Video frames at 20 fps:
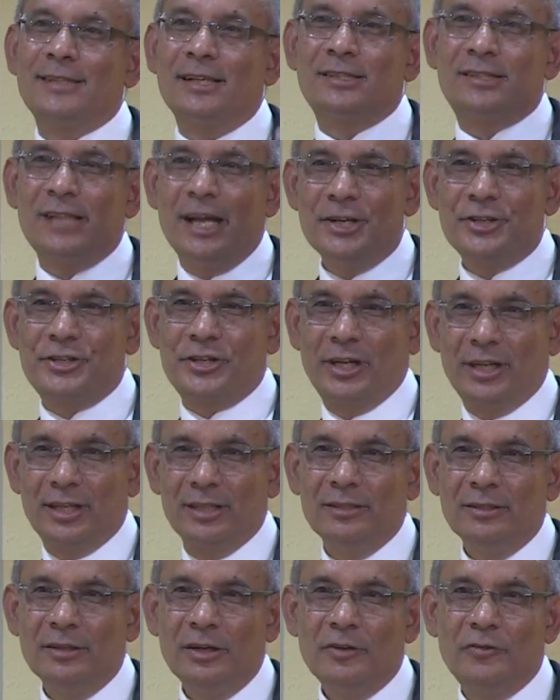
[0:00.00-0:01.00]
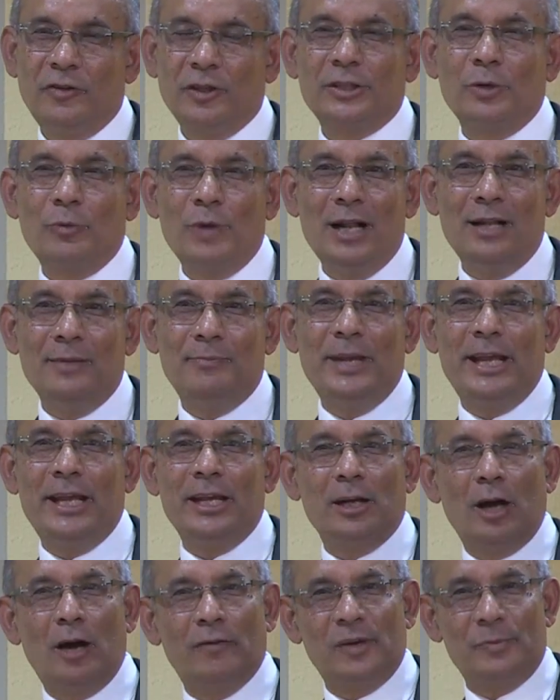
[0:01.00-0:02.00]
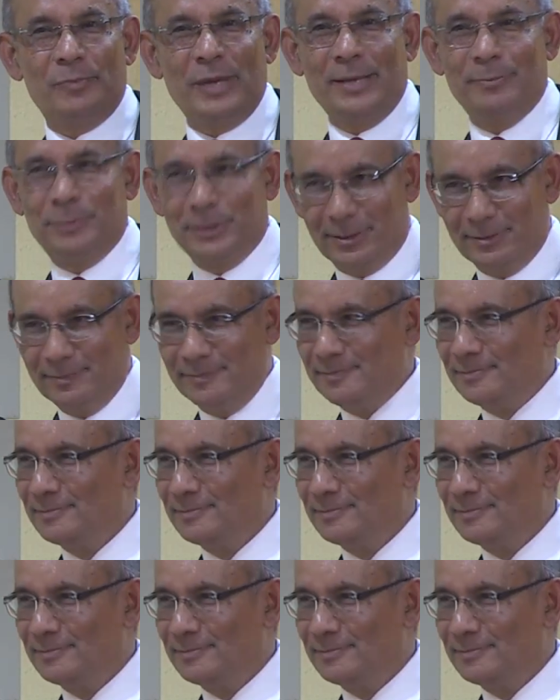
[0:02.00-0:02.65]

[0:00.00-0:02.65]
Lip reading: essential for the well-being of a people.